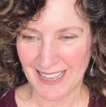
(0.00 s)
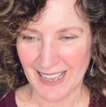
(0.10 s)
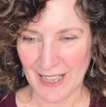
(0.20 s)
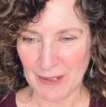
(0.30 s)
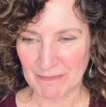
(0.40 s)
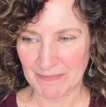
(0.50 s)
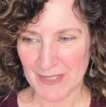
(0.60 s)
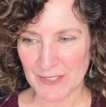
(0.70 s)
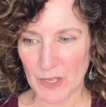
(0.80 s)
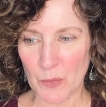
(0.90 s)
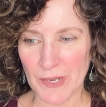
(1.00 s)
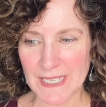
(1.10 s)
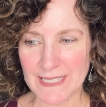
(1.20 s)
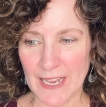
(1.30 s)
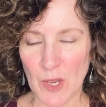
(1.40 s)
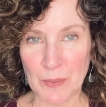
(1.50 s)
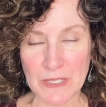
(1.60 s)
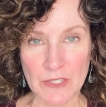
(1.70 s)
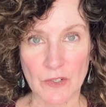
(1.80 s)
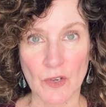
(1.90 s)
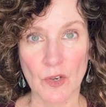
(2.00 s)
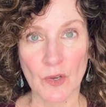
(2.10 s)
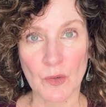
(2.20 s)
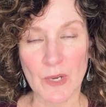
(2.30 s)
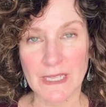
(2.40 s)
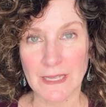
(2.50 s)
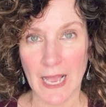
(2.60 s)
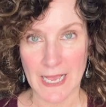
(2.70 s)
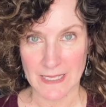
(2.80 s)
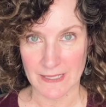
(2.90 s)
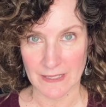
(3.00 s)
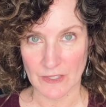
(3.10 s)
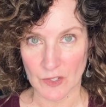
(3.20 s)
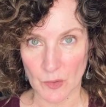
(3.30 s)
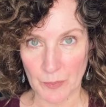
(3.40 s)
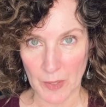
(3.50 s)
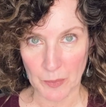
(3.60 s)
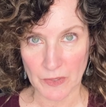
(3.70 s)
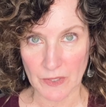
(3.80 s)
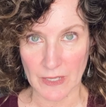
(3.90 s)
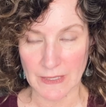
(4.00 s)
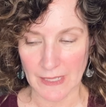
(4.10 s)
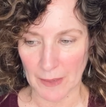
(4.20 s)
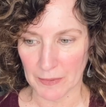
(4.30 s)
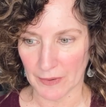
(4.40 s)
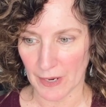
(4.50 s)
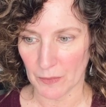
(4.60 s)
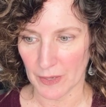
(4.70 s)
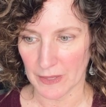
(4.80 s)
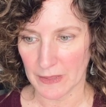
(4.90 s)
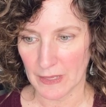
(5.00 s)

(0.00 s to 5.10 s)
So you want to stay open to new alliances, new people to collaborate with,